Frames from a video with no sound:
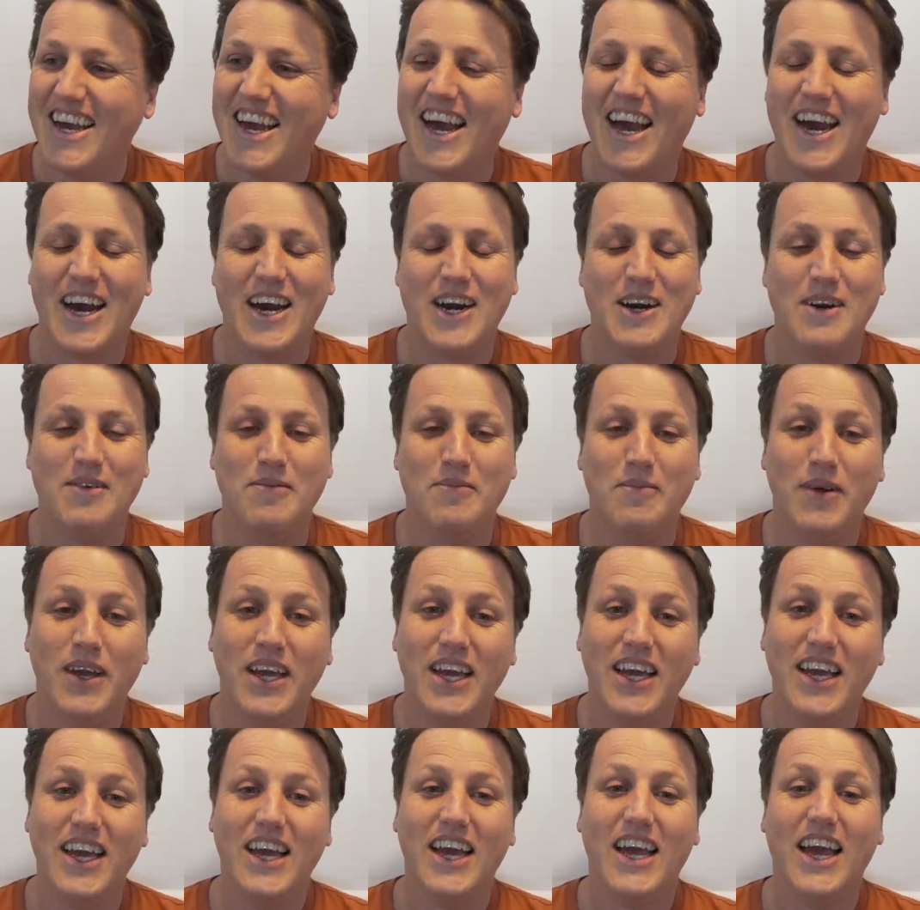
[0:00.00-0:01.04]
and
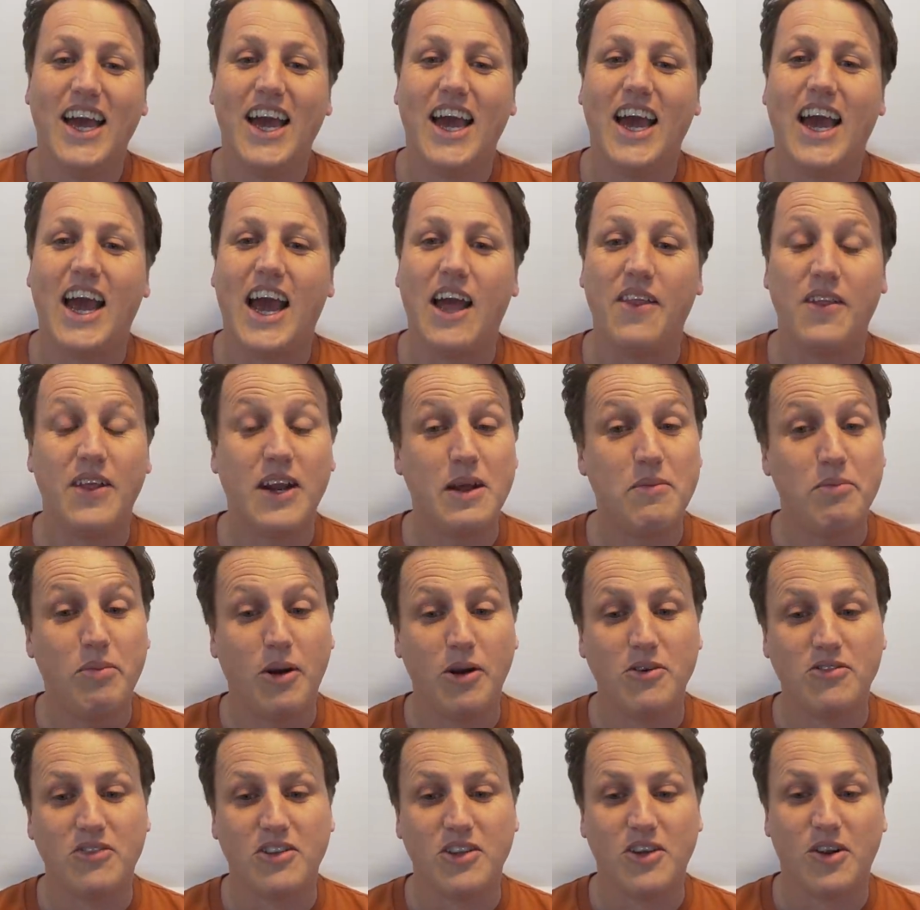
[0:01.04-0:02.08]
then I
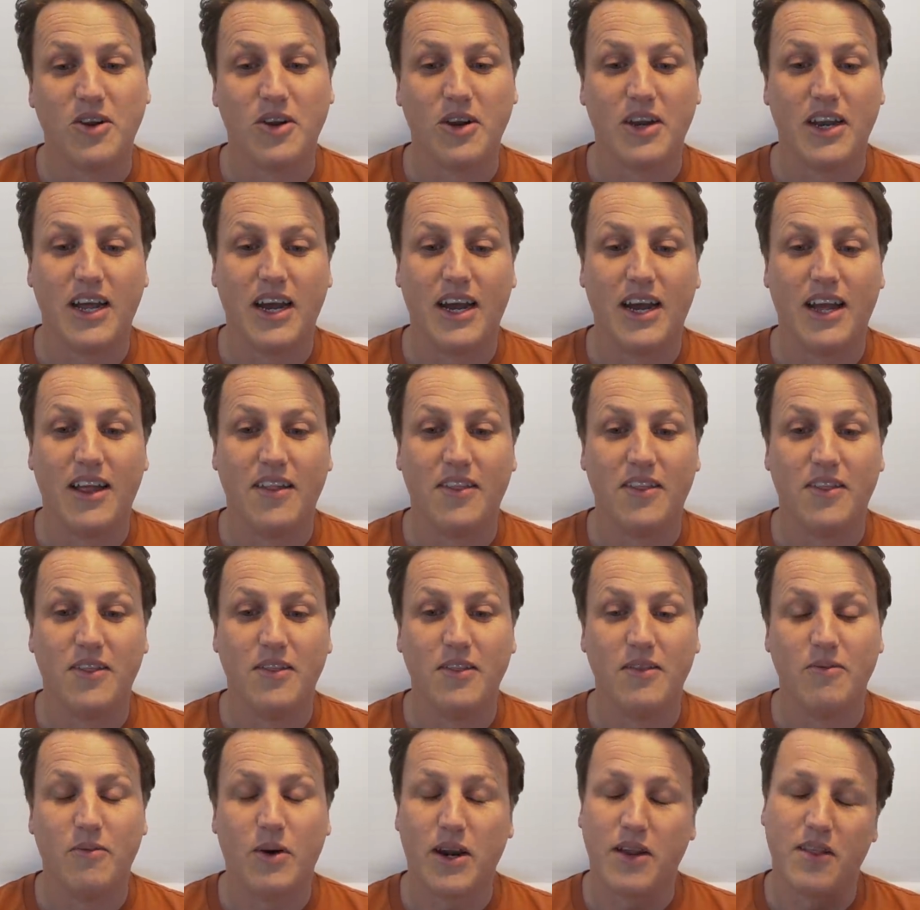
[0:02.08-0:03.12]
posted on
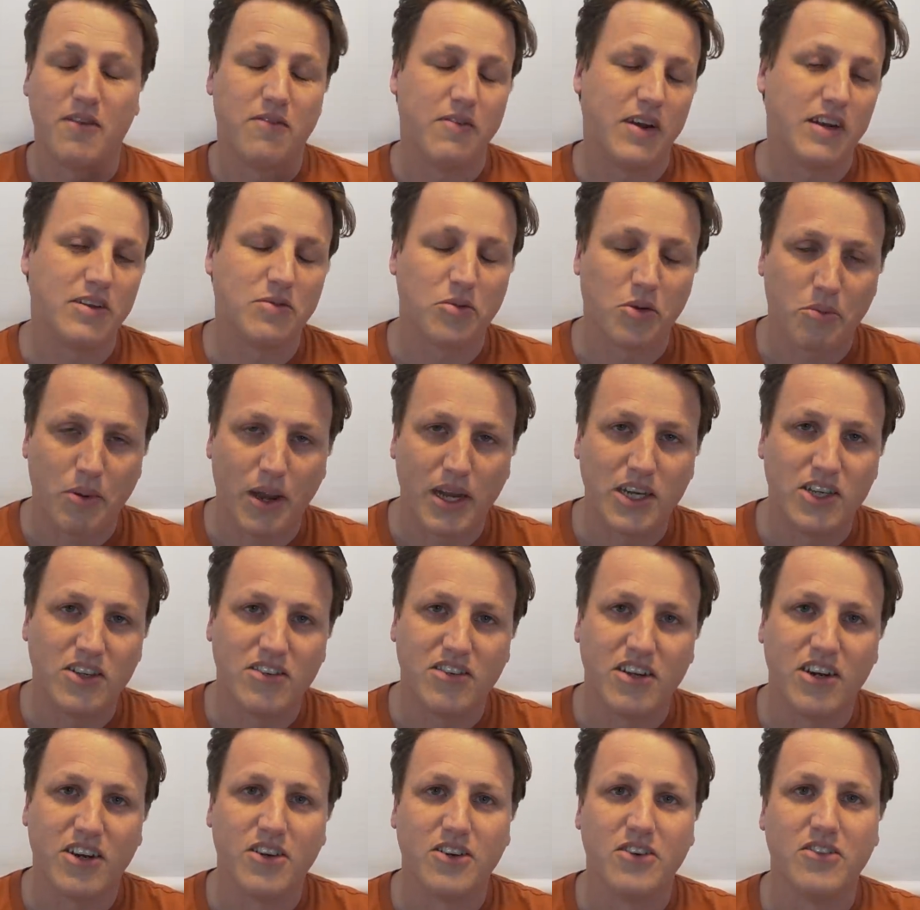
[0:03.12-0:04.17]
one of the Facebook
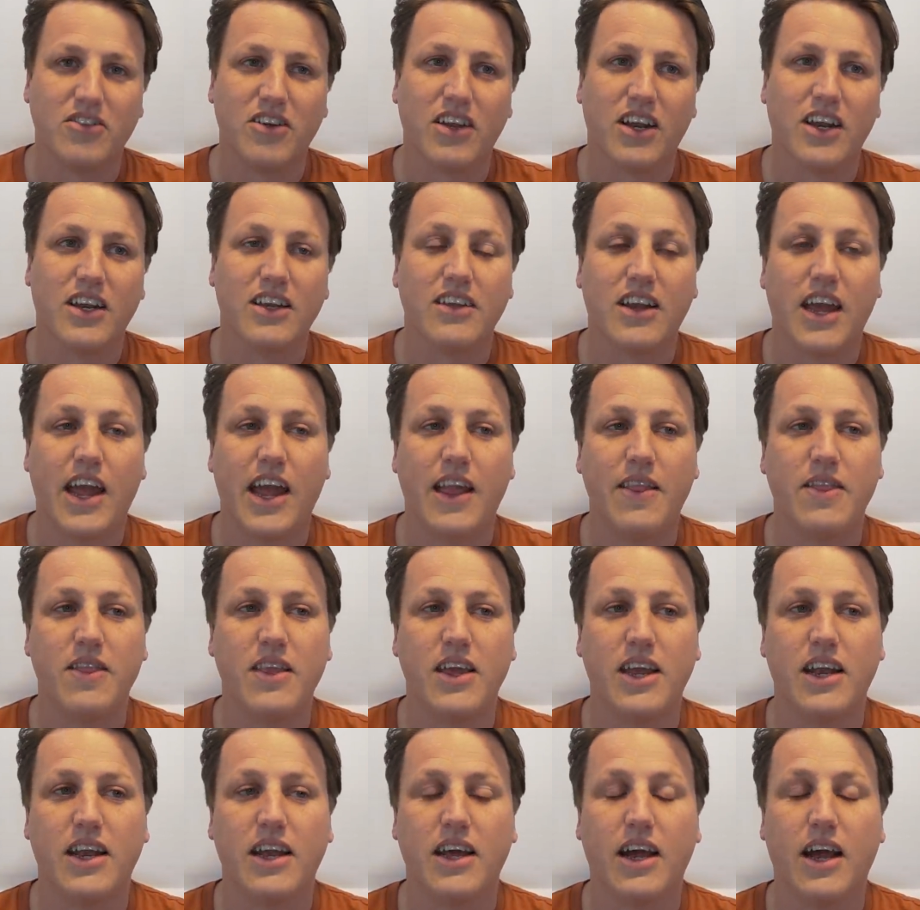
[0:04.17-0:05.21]
pages here in New Zealand, and
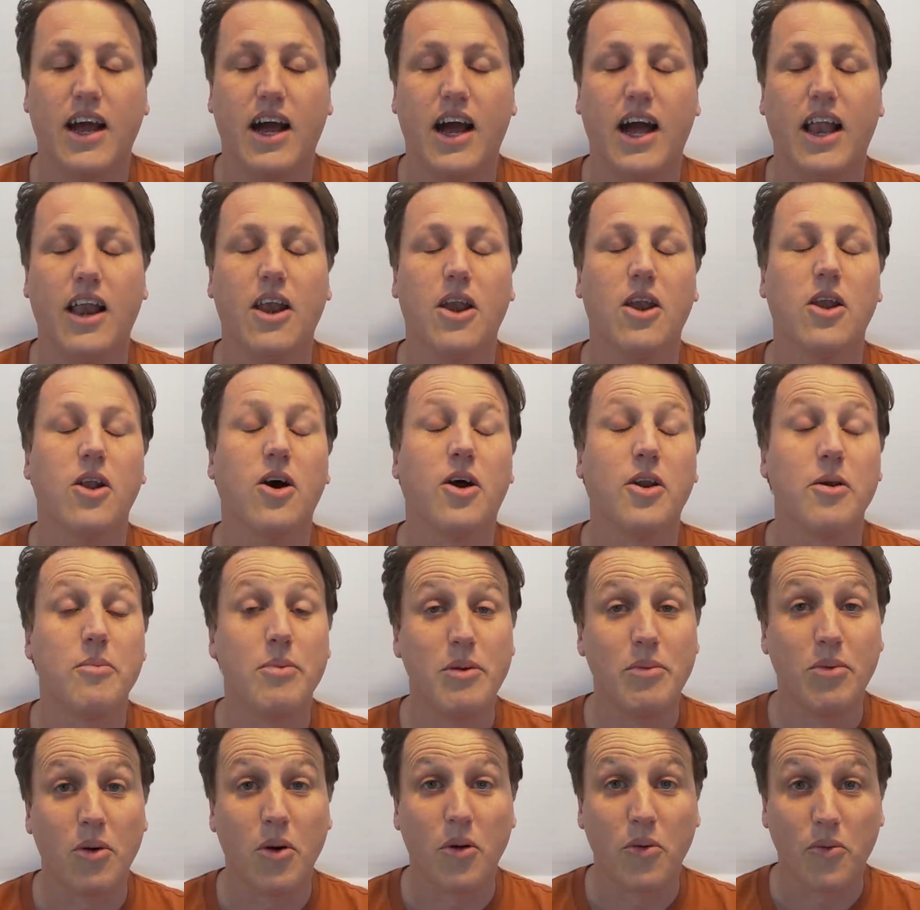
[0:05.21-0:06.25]
then a lot of
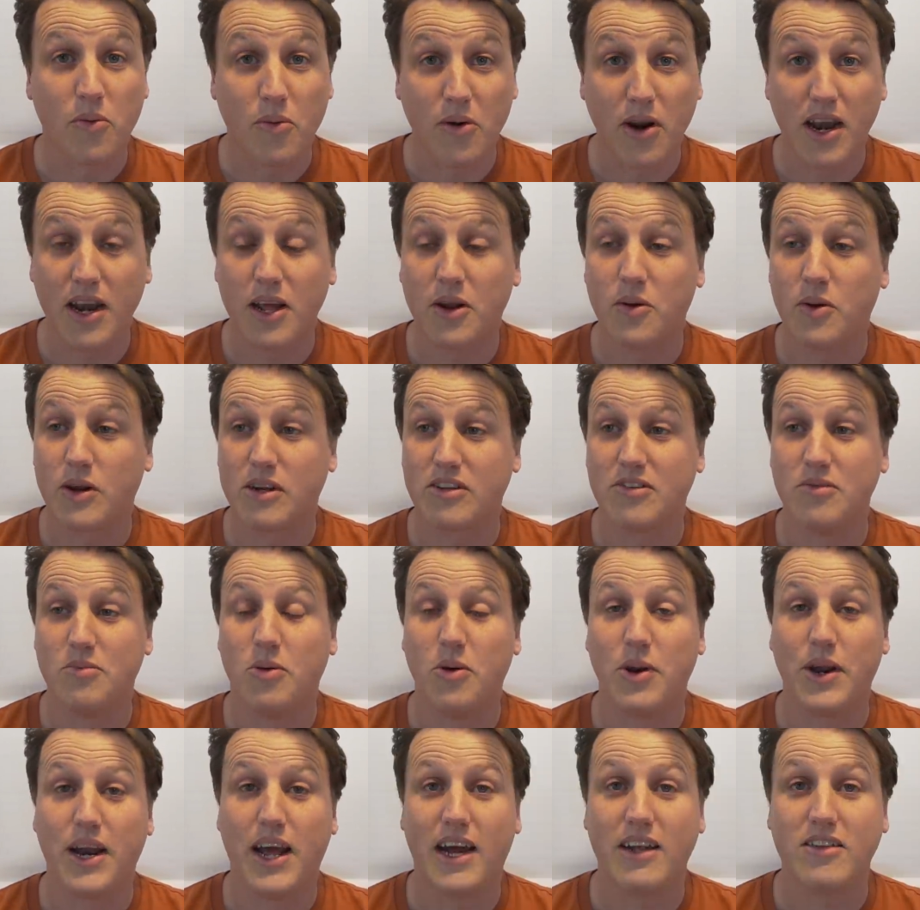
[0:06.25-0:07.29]
people were really quick to
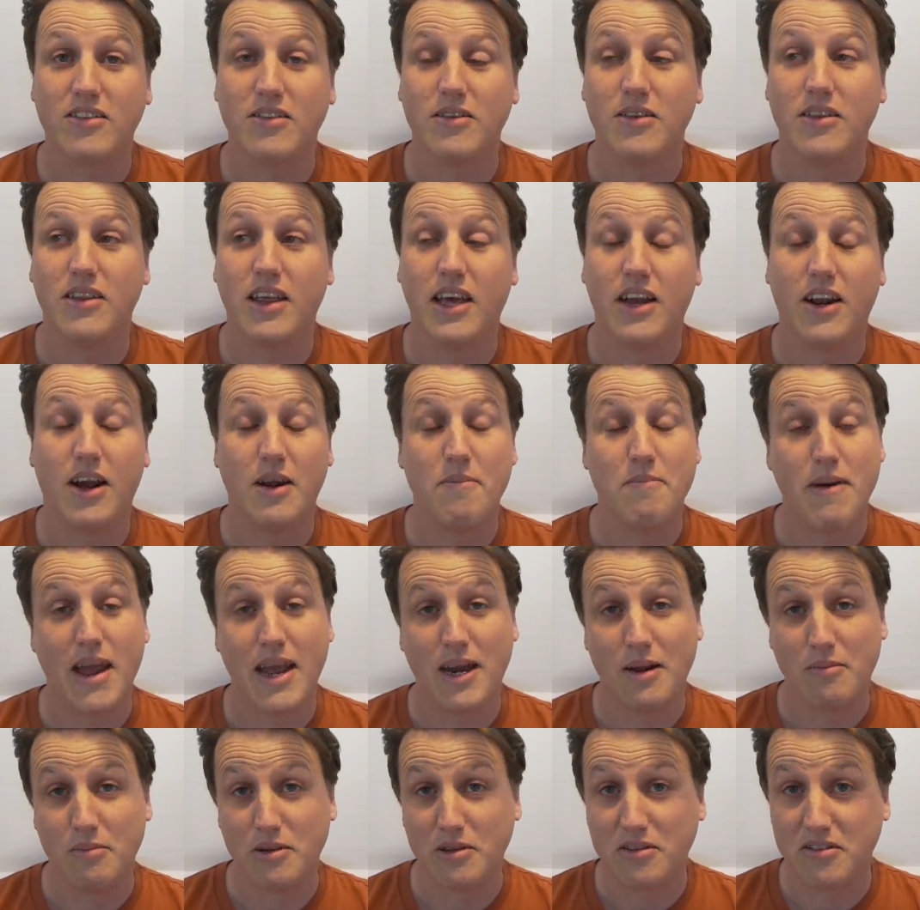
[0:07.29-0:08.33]
point out that I
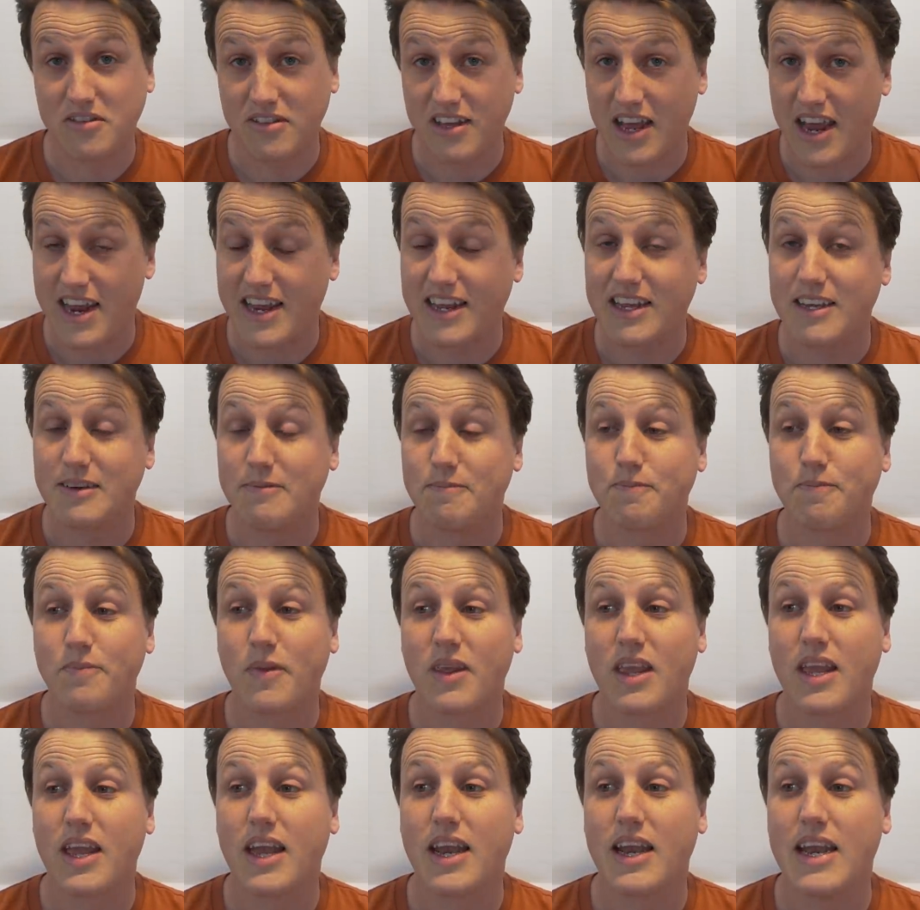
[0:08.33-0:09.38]
made a mistake.
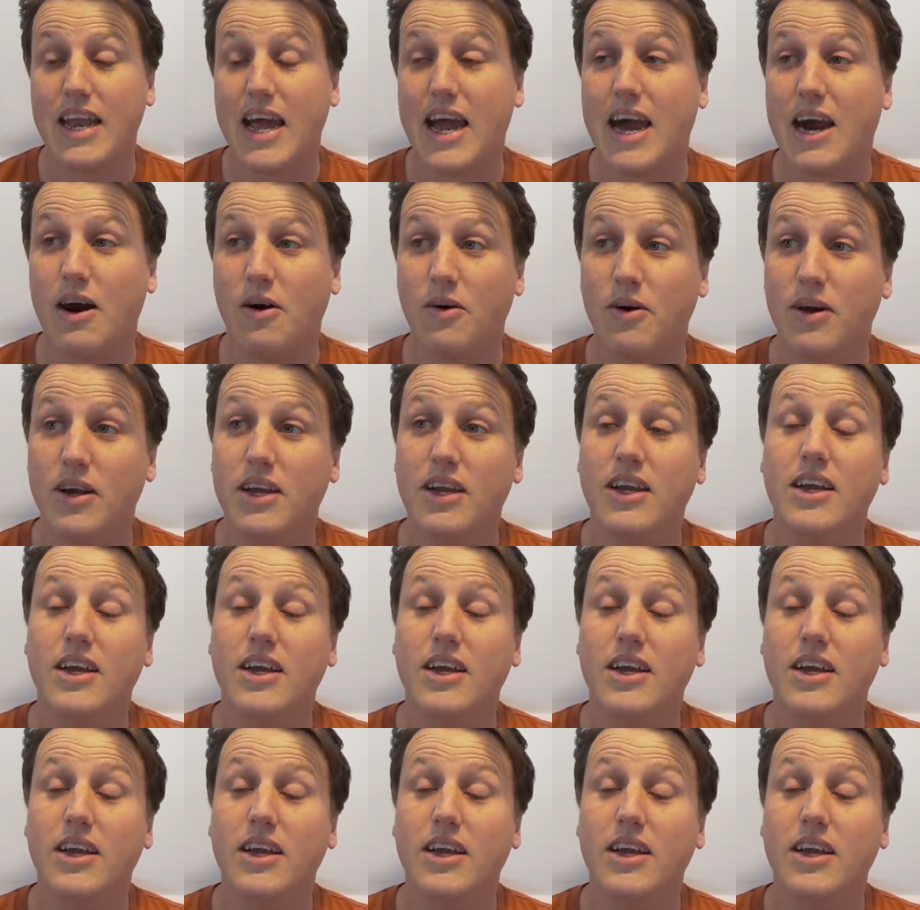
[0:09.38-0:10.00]
Now,